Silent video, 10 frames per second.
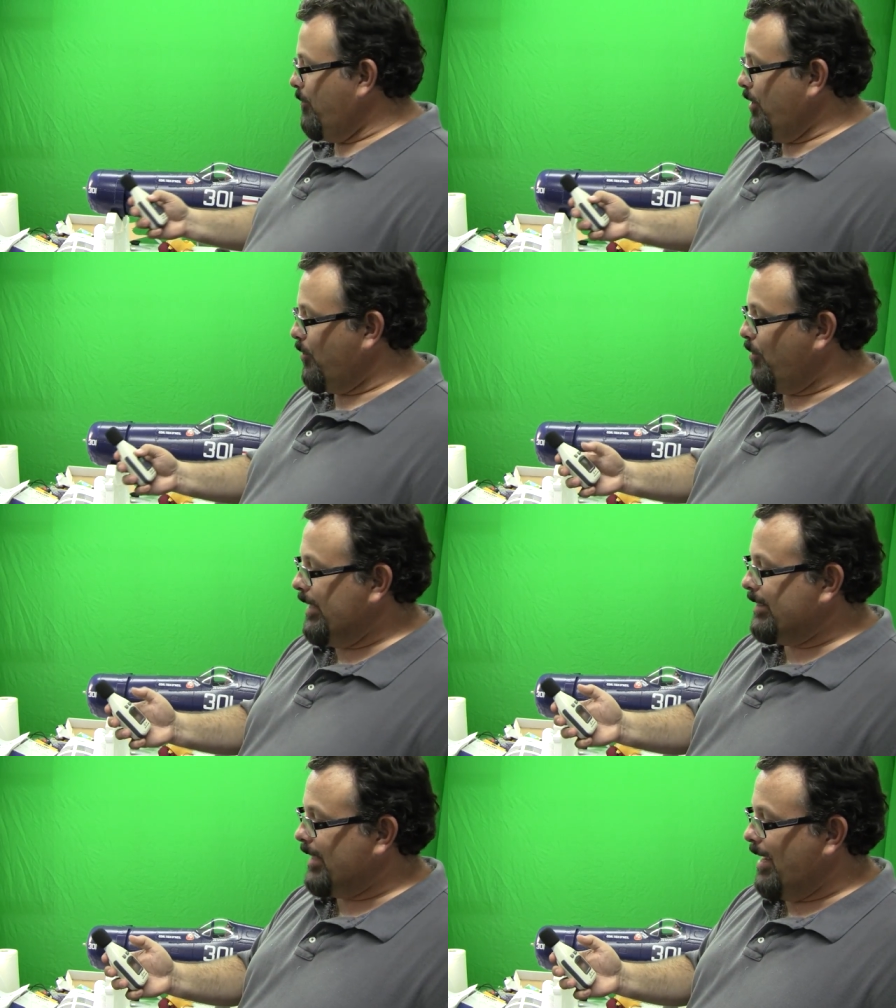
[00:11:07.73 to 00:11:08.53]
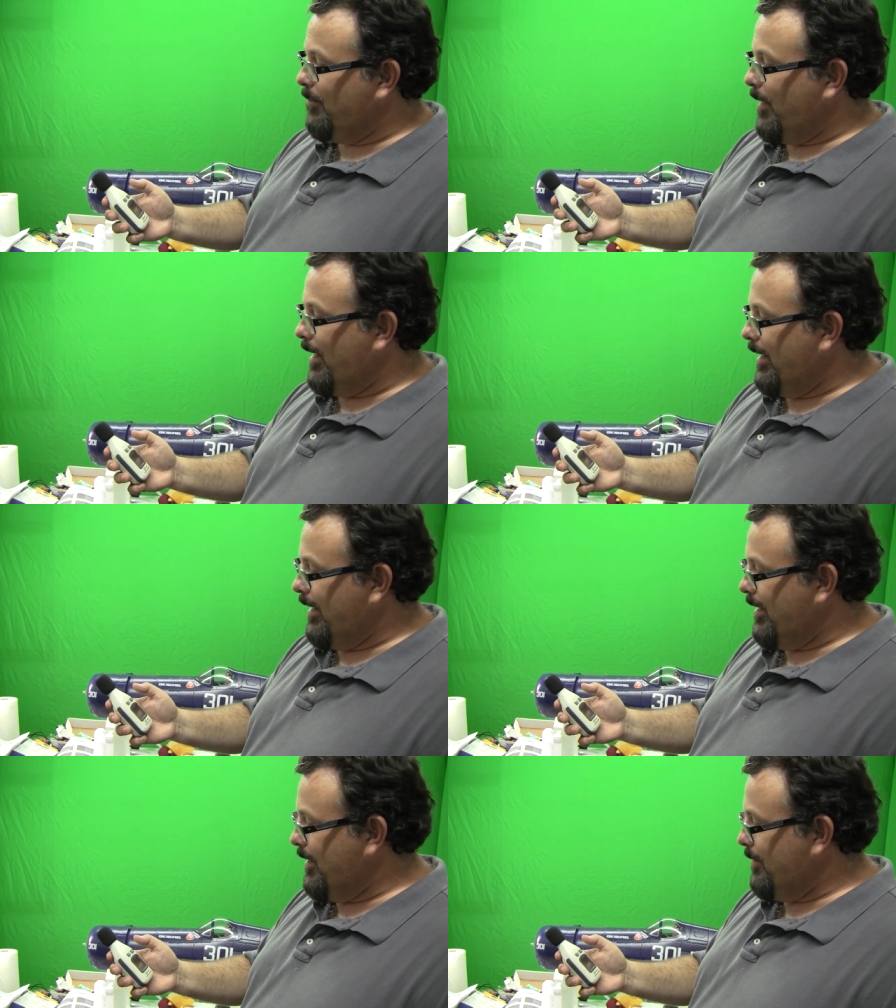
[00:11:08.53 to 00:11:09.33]
I'm going to reset
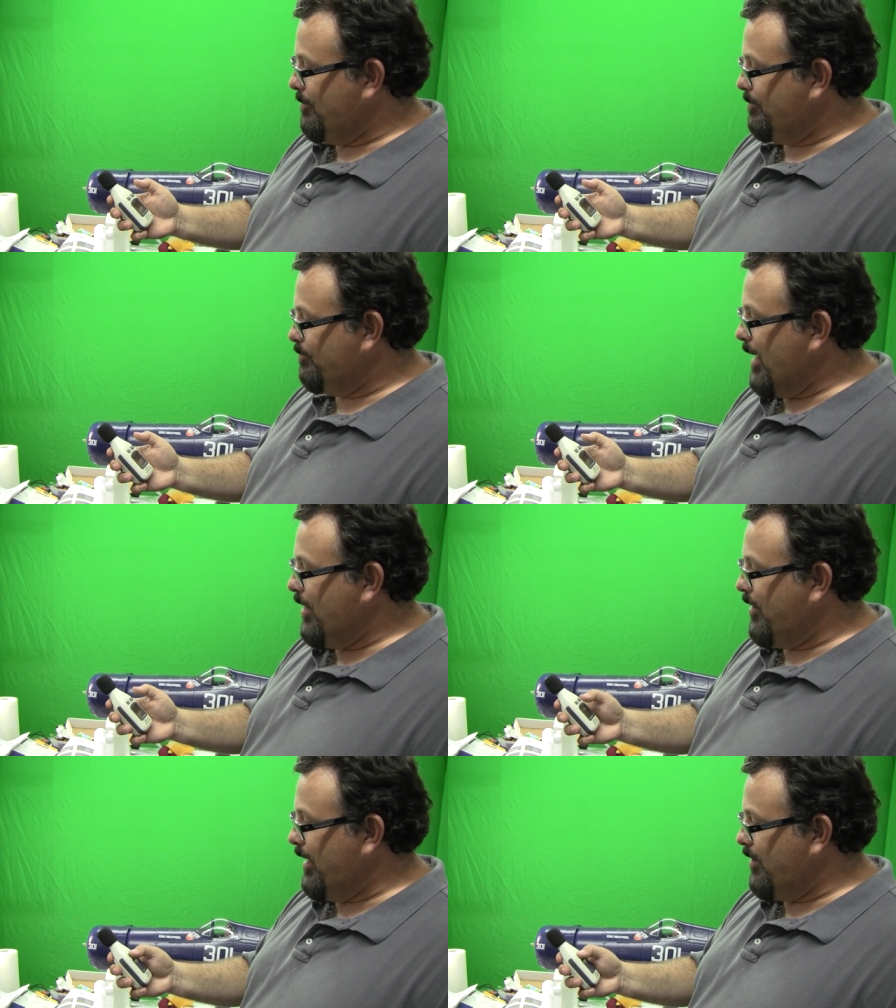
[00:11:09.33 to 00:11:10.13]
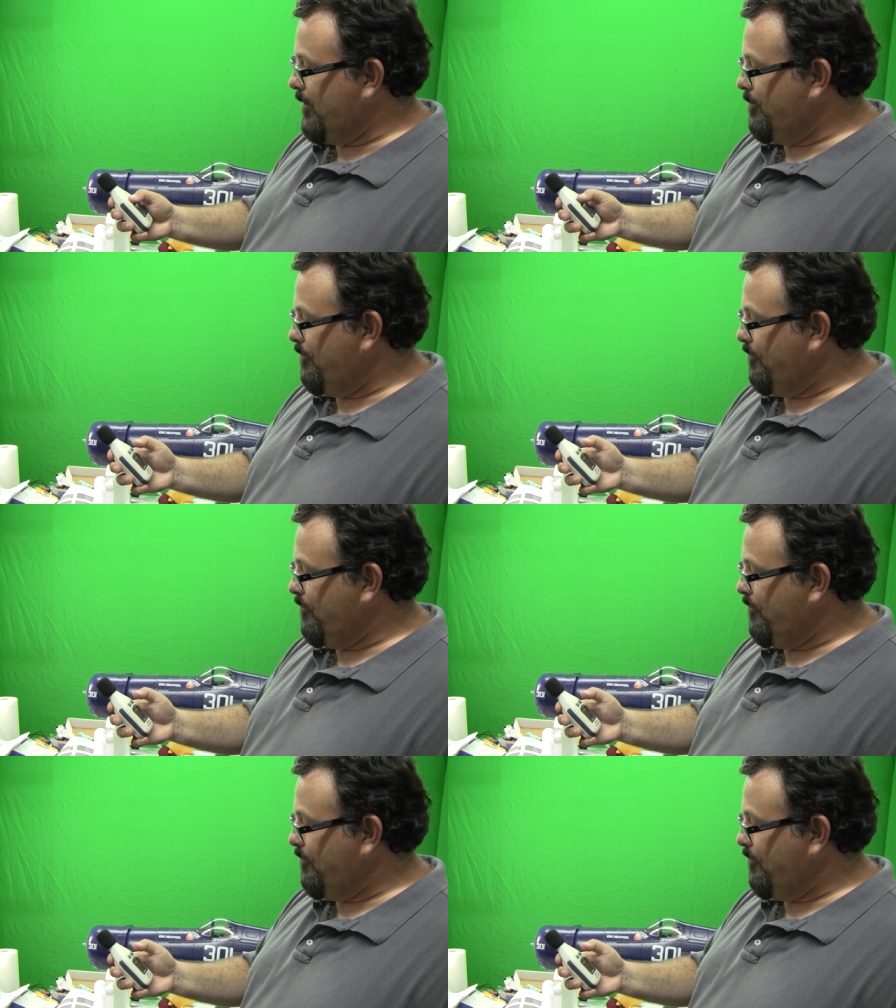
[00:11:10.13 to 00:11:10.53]
my um, meter here